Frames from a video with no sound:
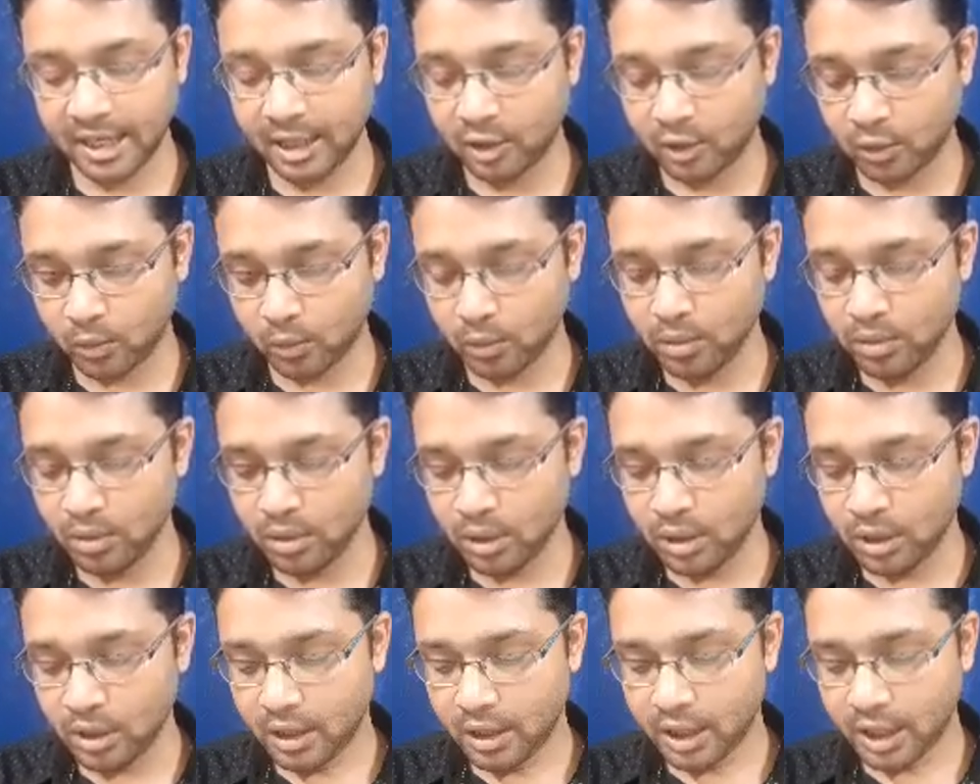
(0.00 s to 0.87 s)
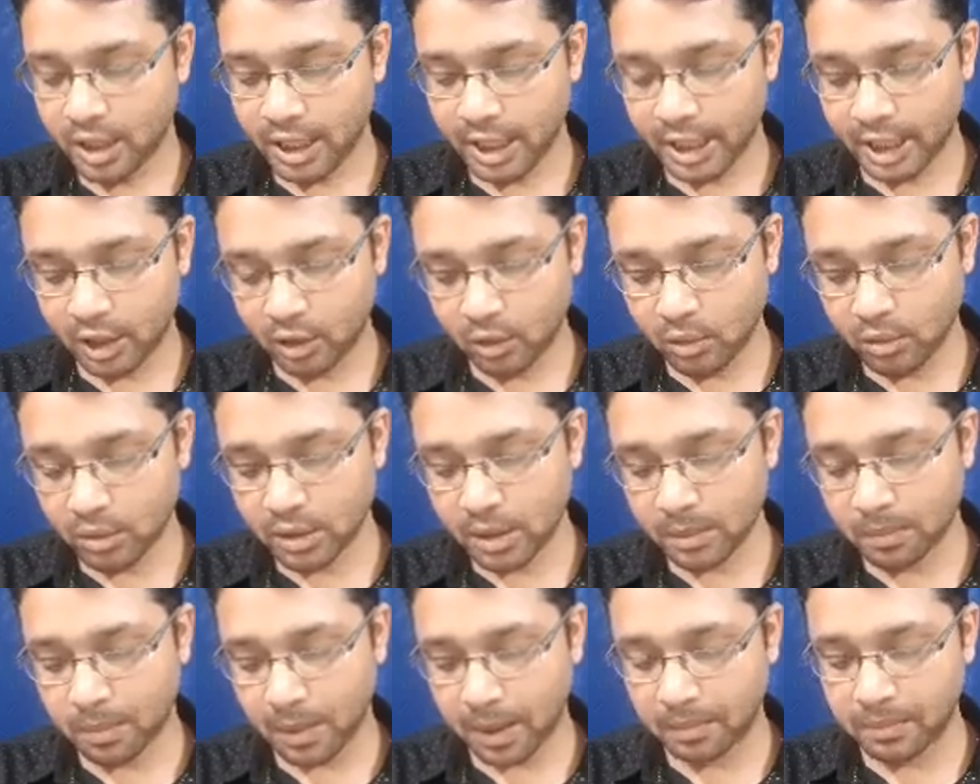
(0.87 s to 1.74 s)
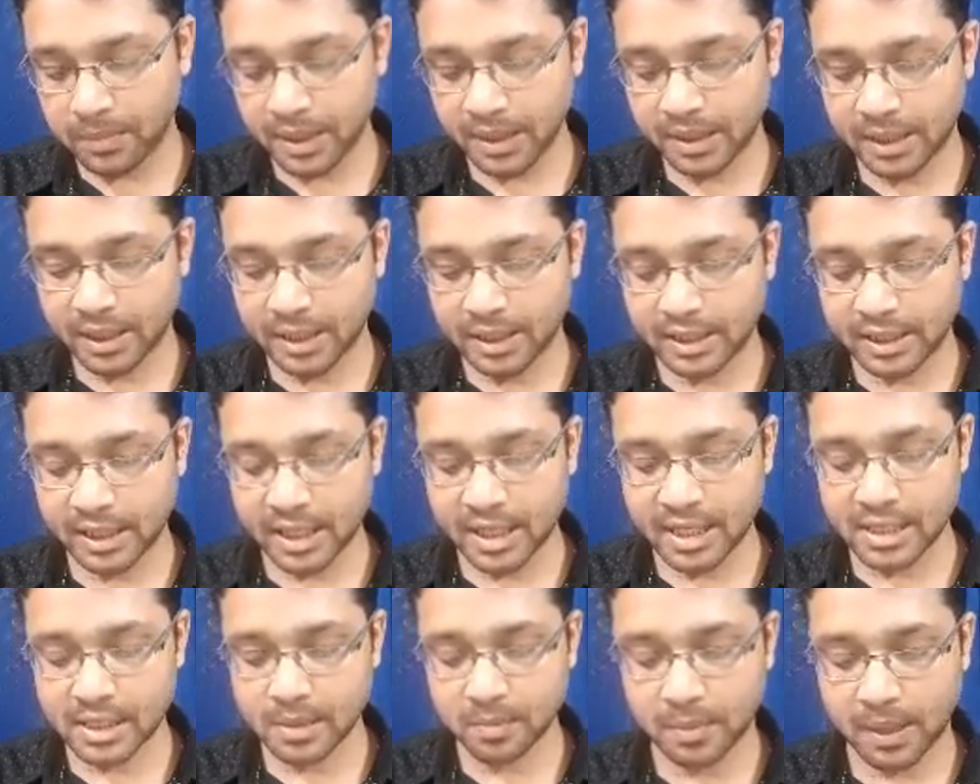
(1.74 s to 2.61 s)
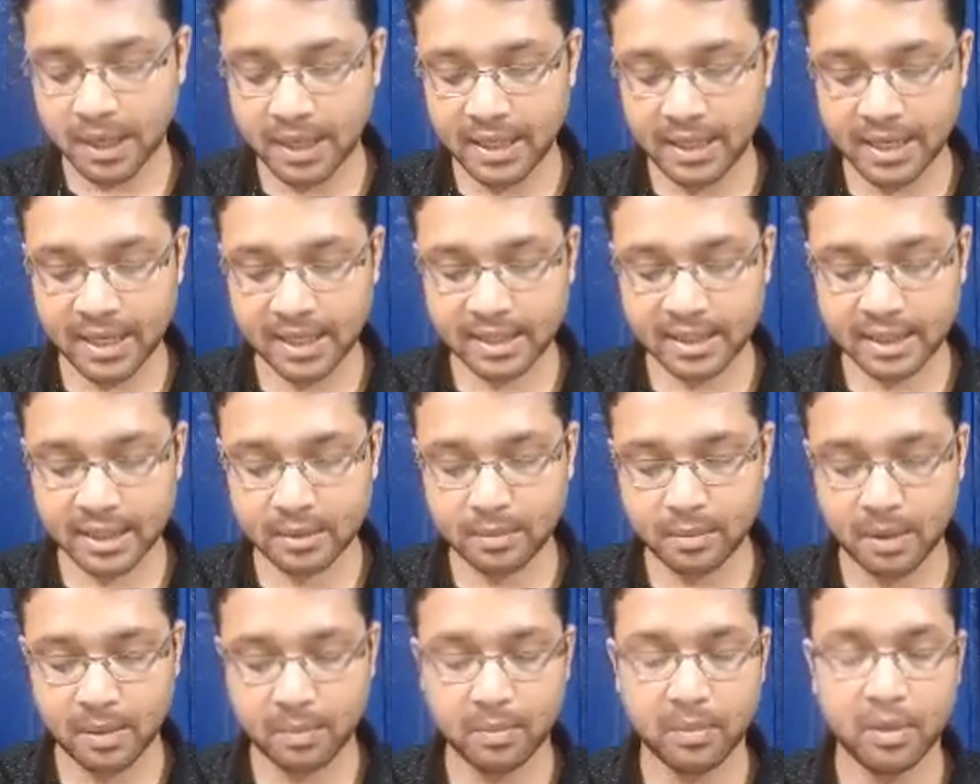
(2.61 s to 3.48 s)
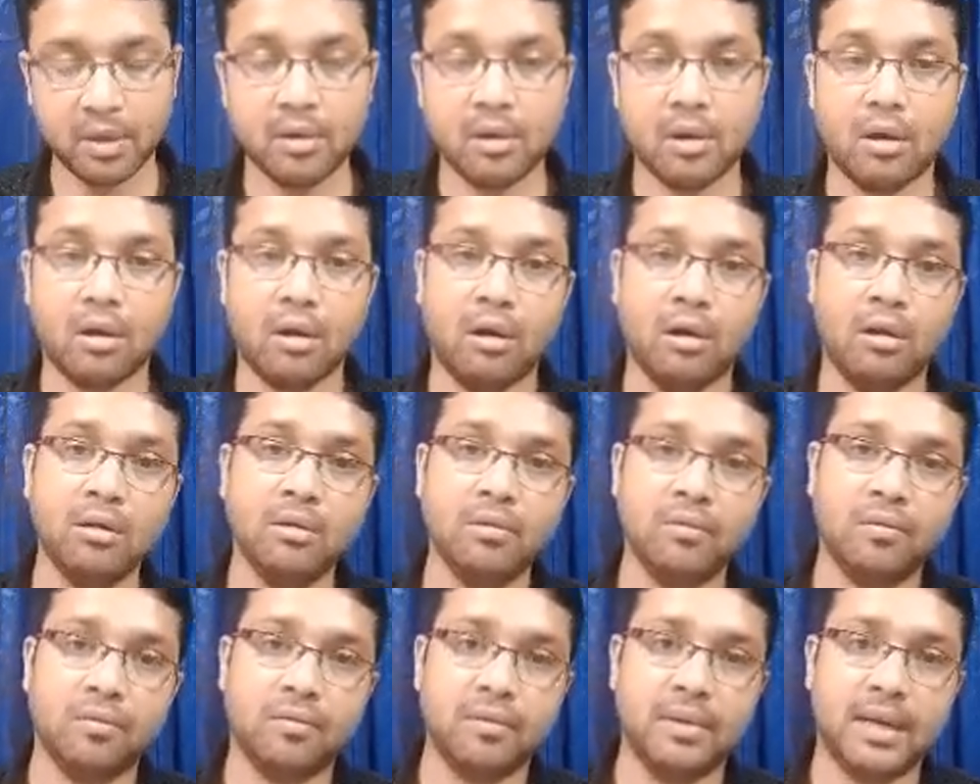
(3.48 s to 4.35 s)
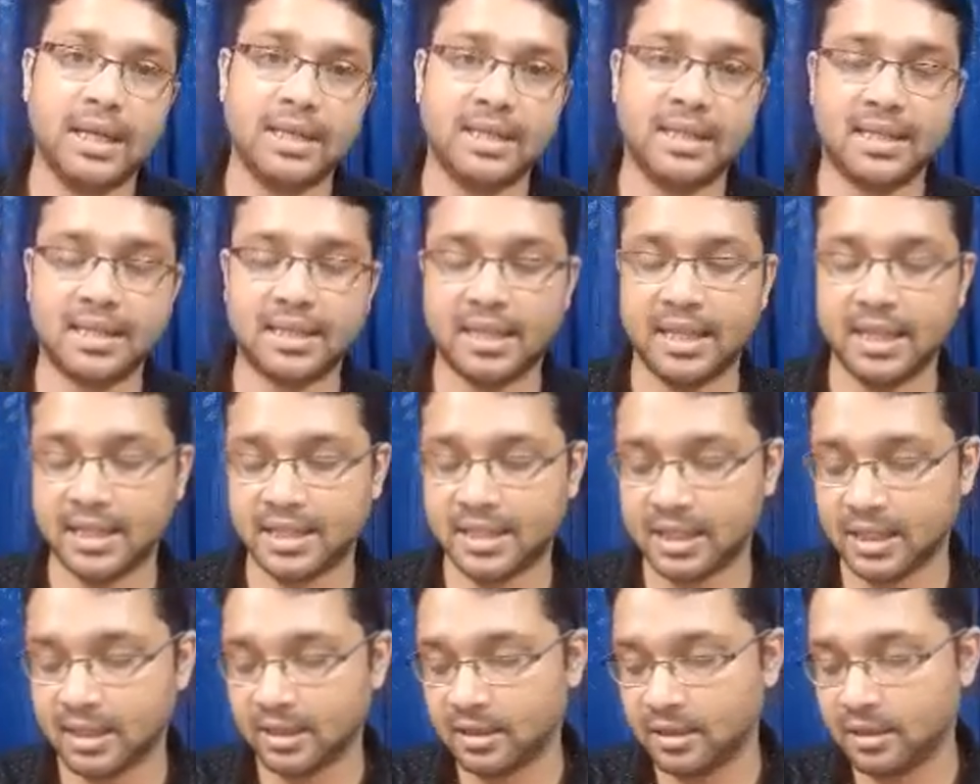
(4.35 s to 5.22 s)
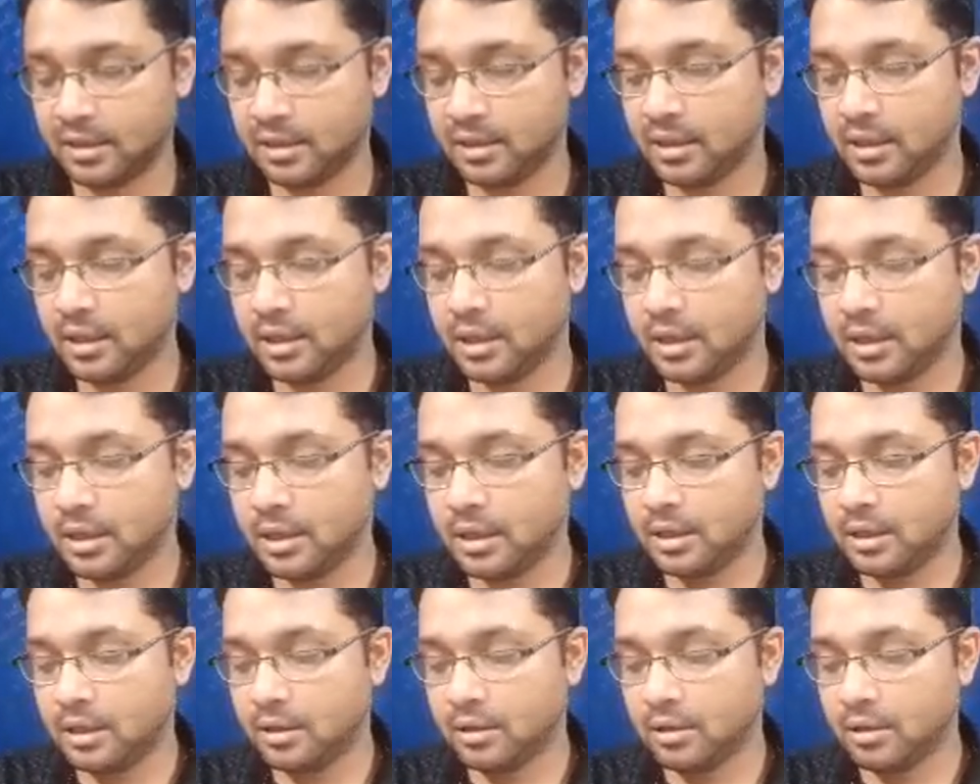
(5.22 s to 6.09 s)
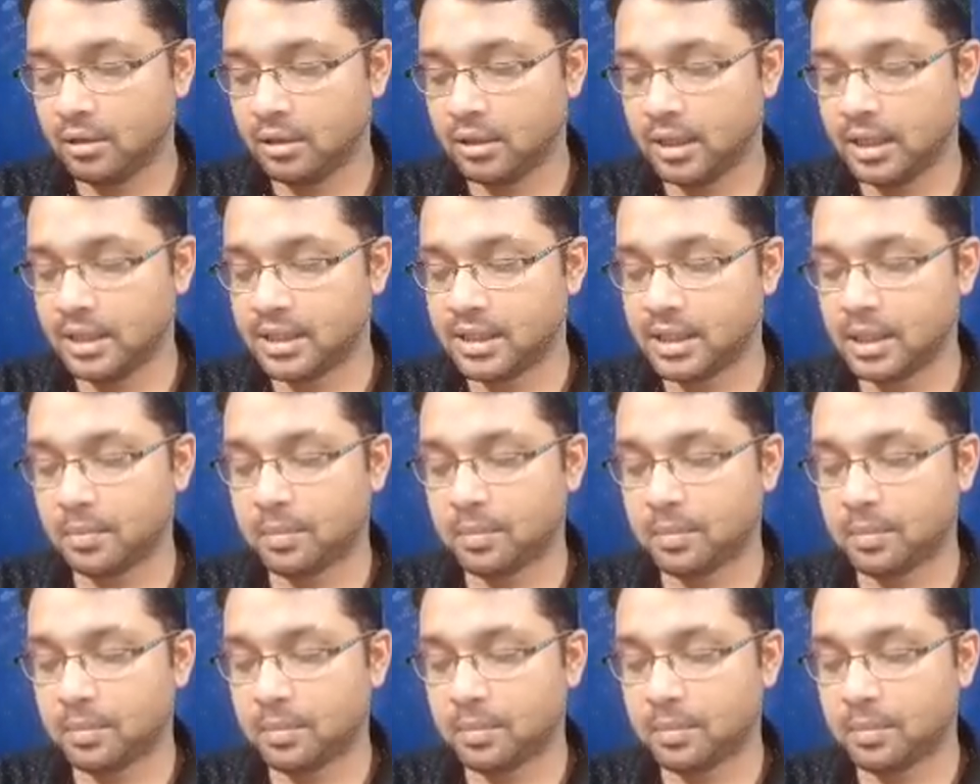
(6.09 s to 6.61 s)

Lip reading: rule, ignore the public interest by elected member or legislature. This is the